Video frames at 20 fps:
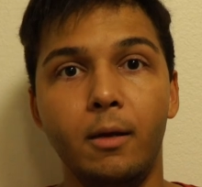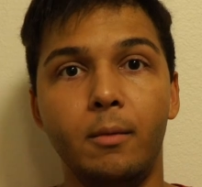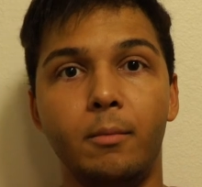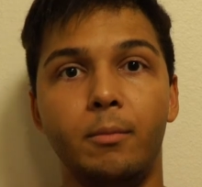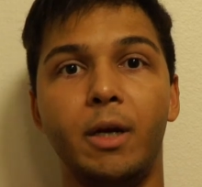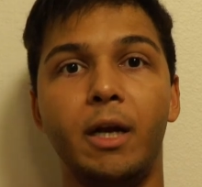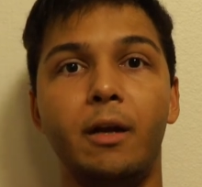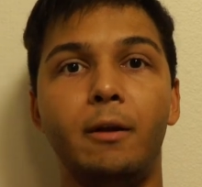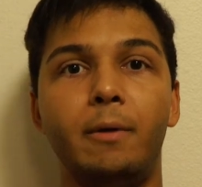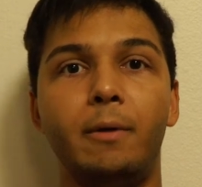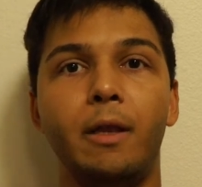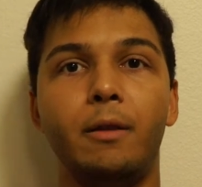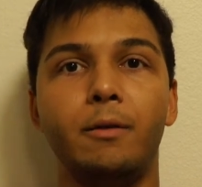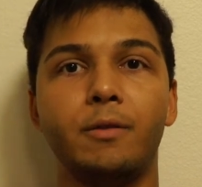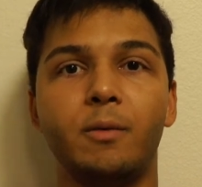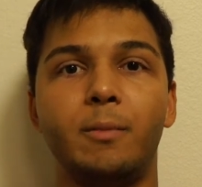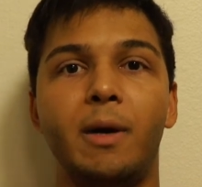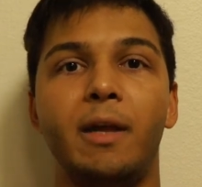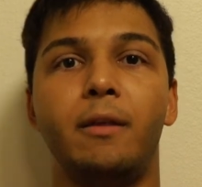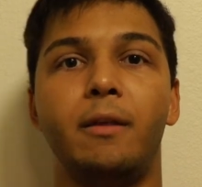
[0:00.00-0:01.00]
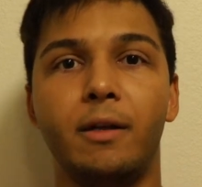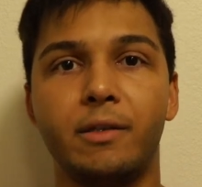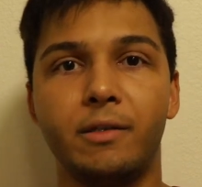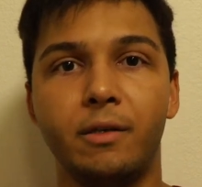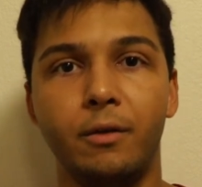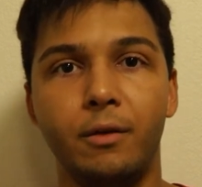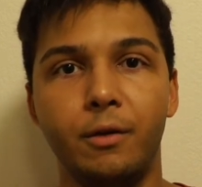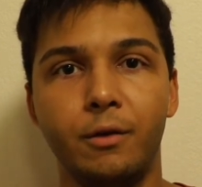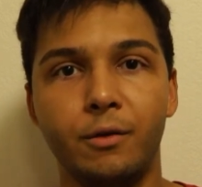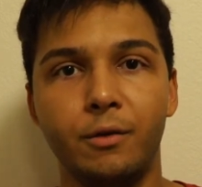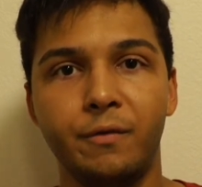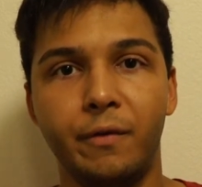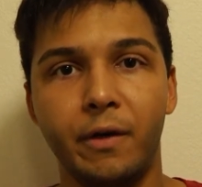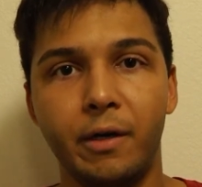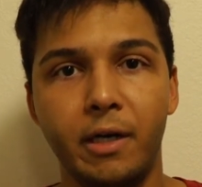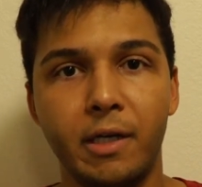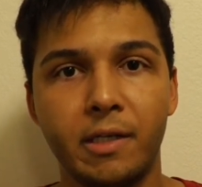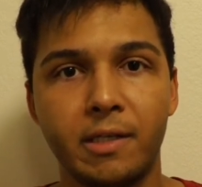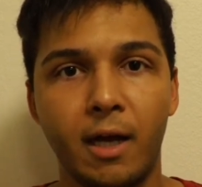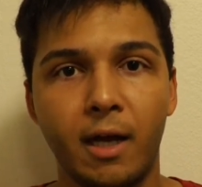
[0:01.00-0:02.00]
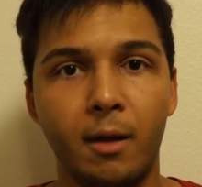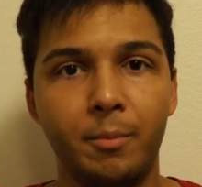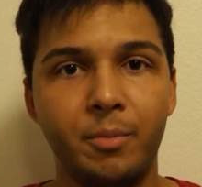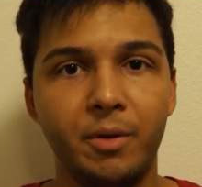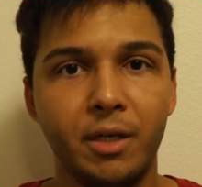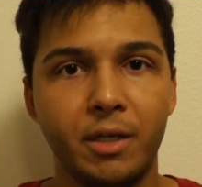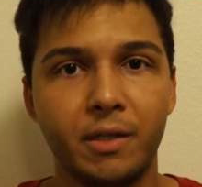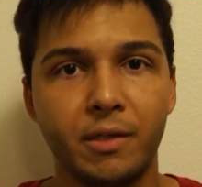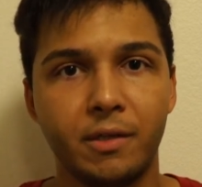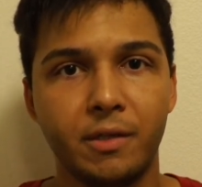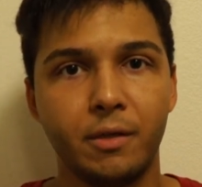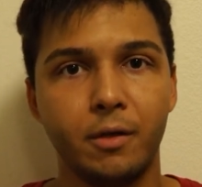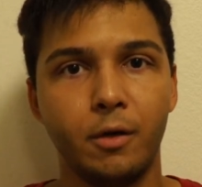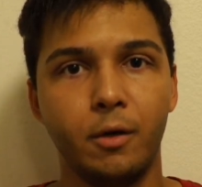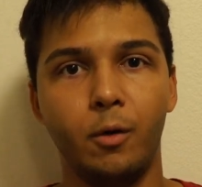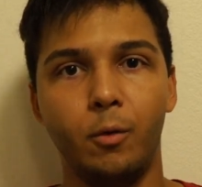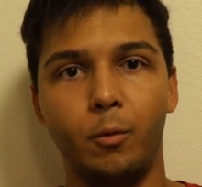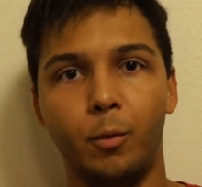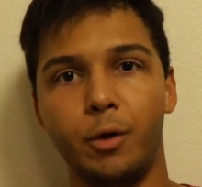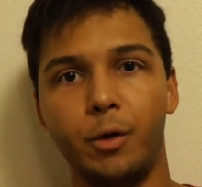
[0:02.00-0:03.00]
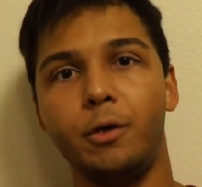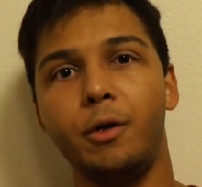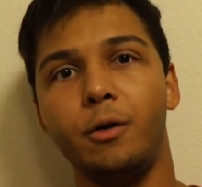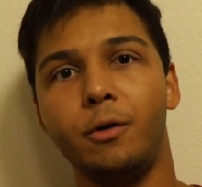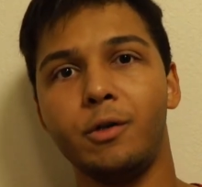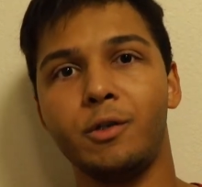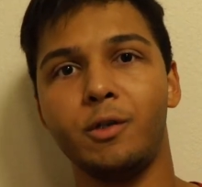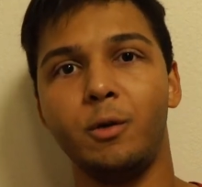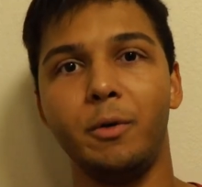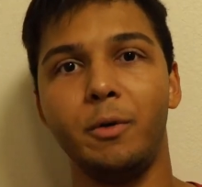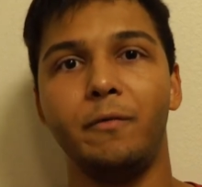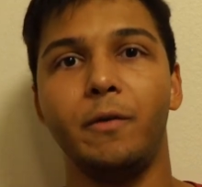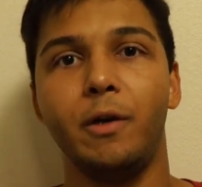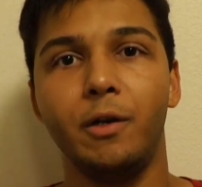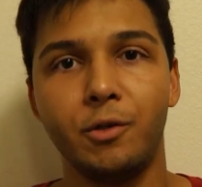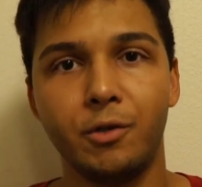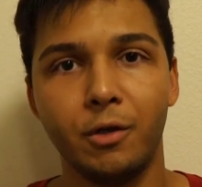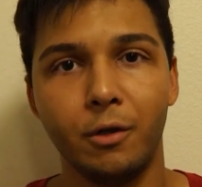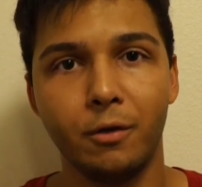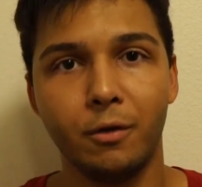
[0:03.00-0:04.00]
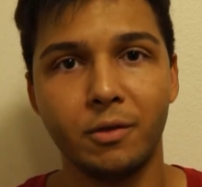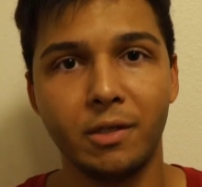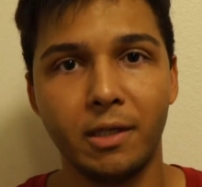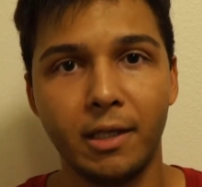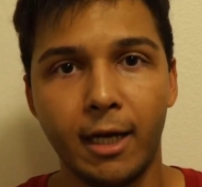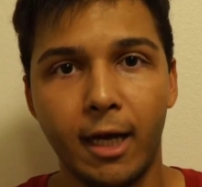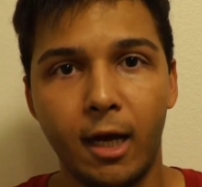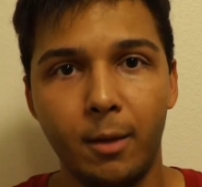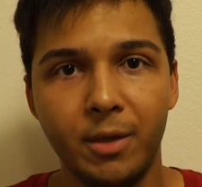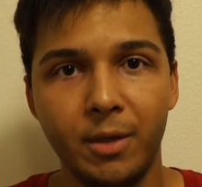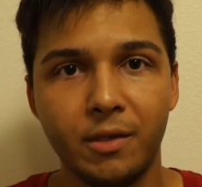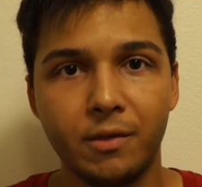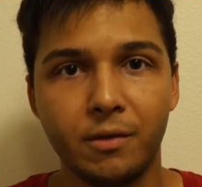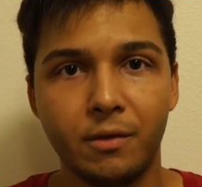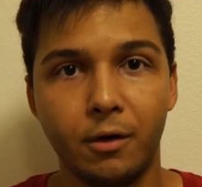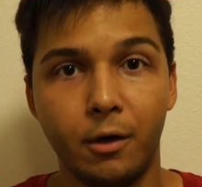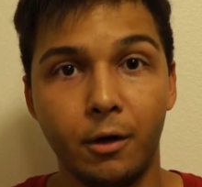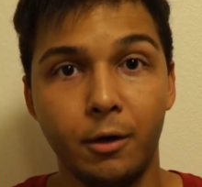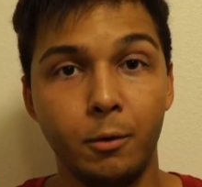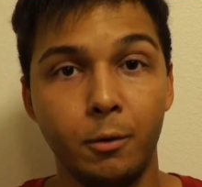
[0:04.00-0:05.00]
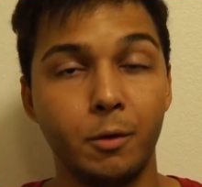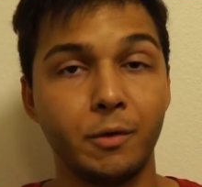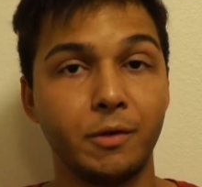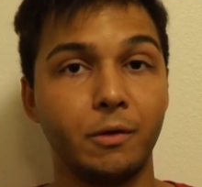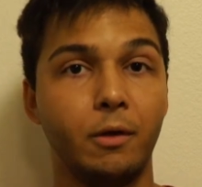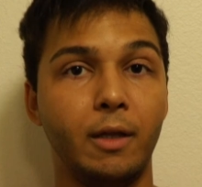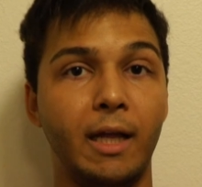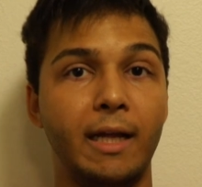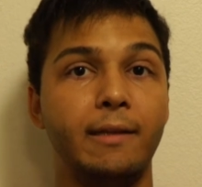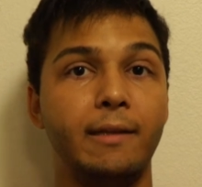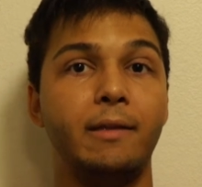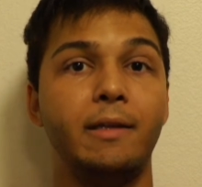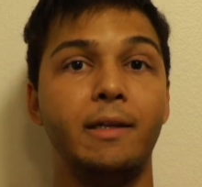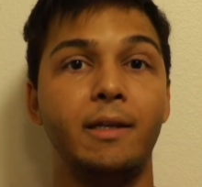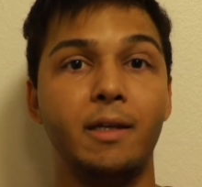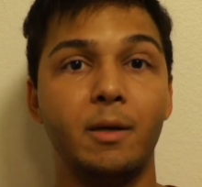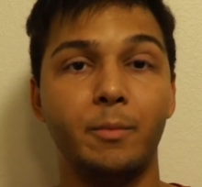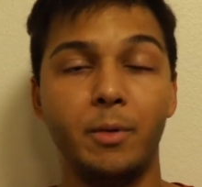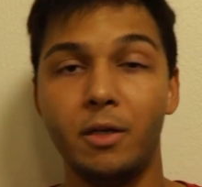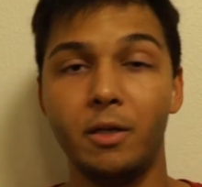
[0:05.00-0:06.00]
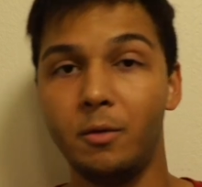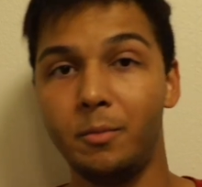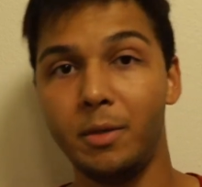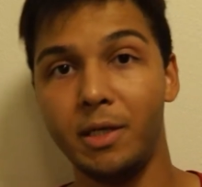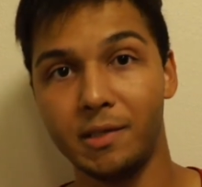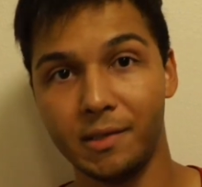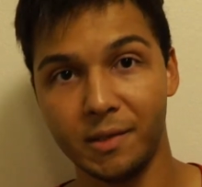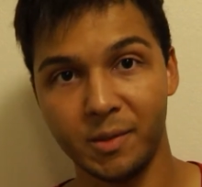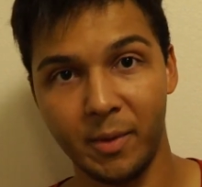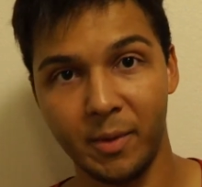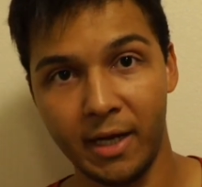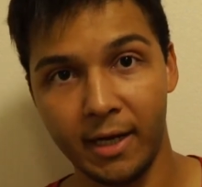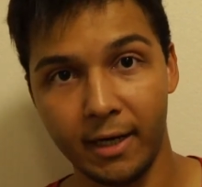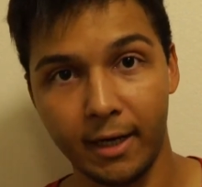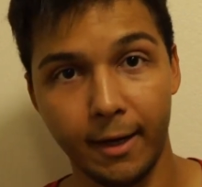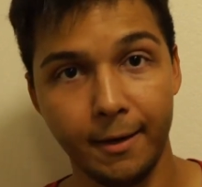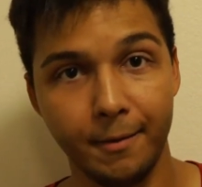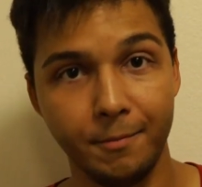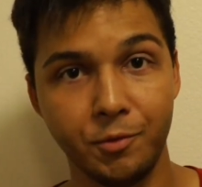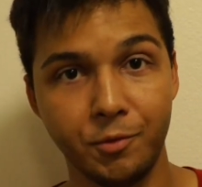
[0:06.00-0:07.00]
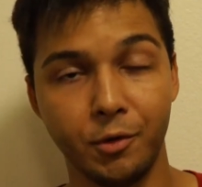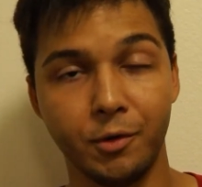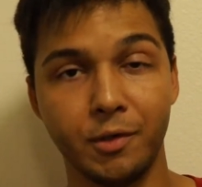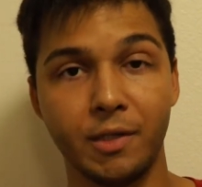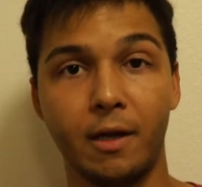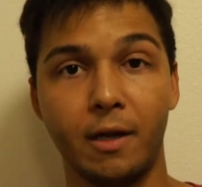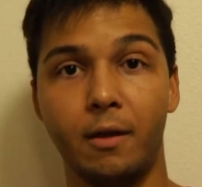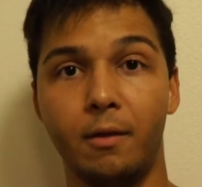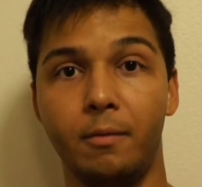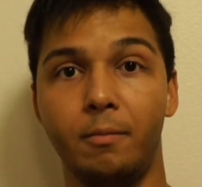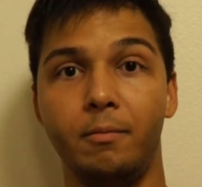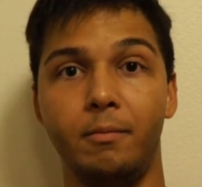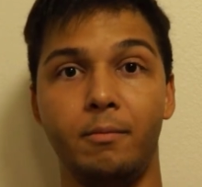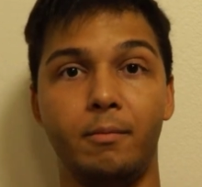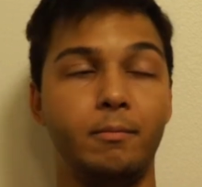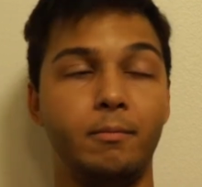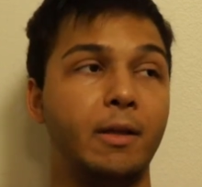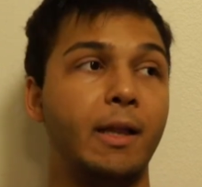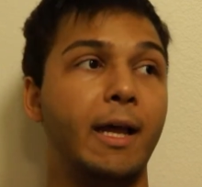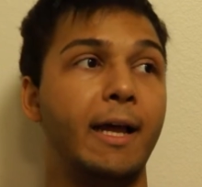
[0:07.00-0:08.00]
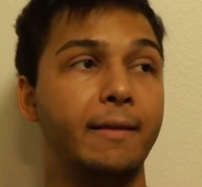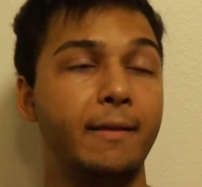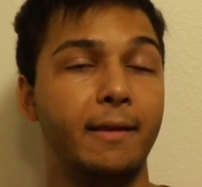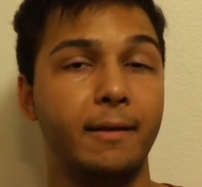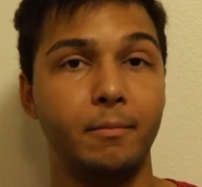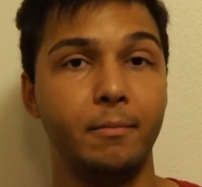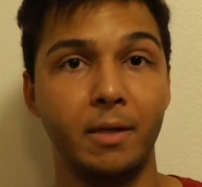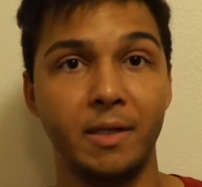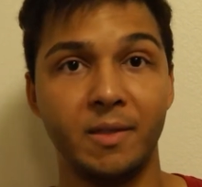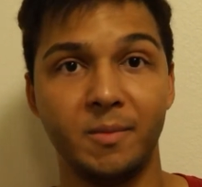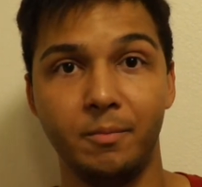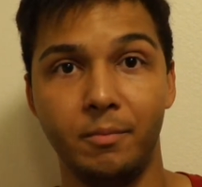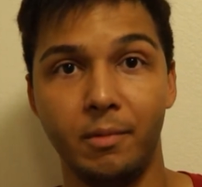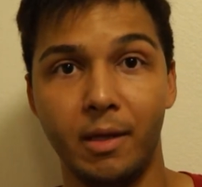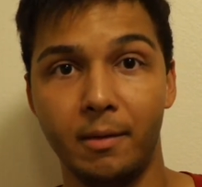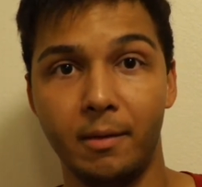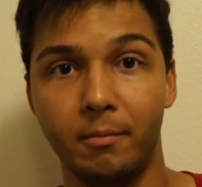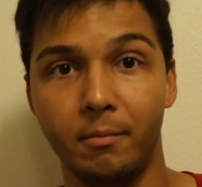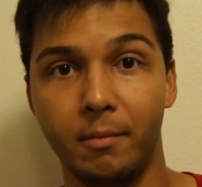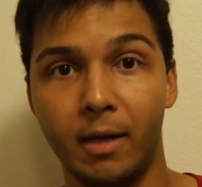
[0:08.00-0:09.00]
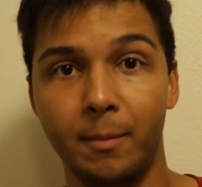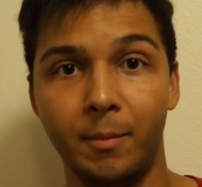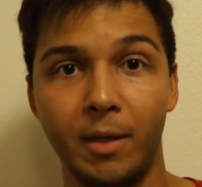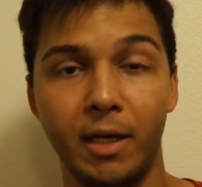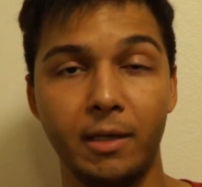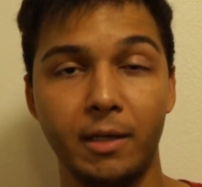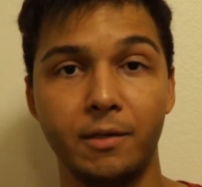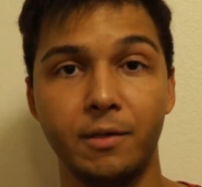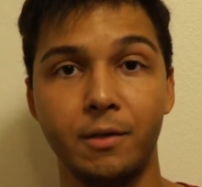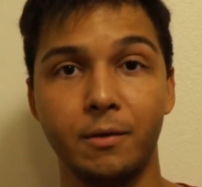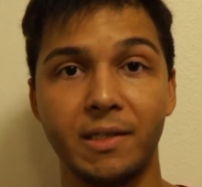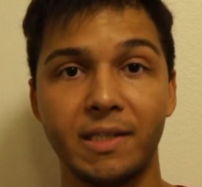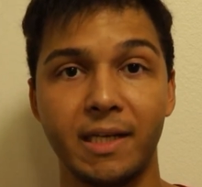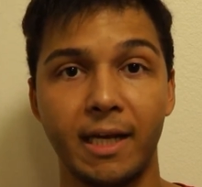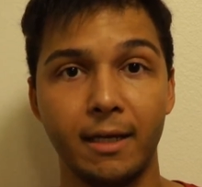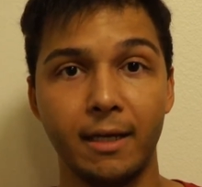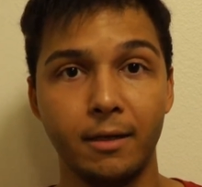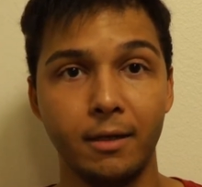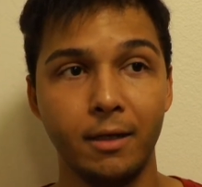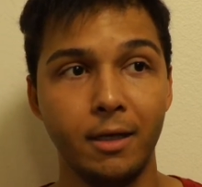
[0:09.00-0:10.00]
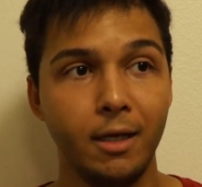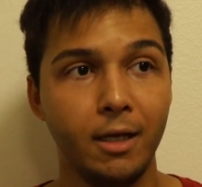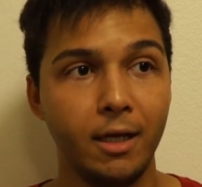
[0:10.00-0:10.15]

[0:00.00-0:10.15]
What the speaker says: But anyway, those are my thoughts on those various topics. What are yours? Don't be afraid to share those in the comments. Are you also glad that the opinion piece is back? I am sure as hell glad that I'm getting to do this again.